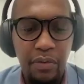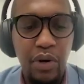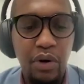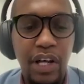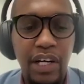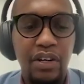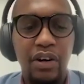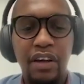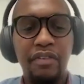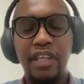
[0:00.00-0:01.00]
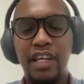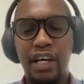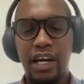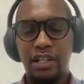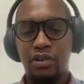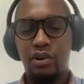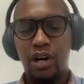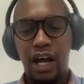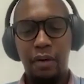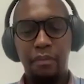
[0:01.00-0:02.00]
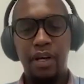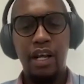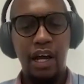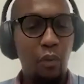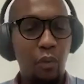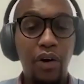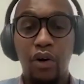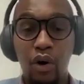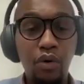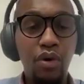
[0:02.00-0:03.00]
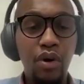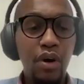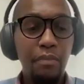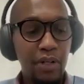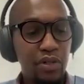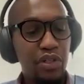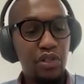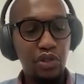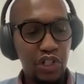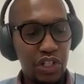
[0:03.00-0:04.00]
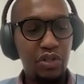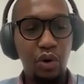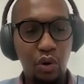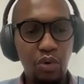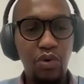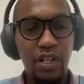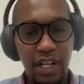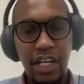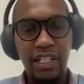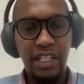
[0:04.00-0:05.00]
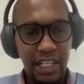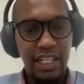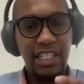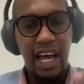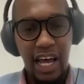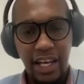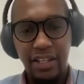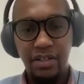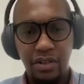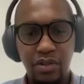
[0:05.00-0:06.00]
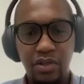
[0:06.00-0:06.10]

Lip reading: And we know that not everything is going to happen at one go, but you need to show the necessary signs.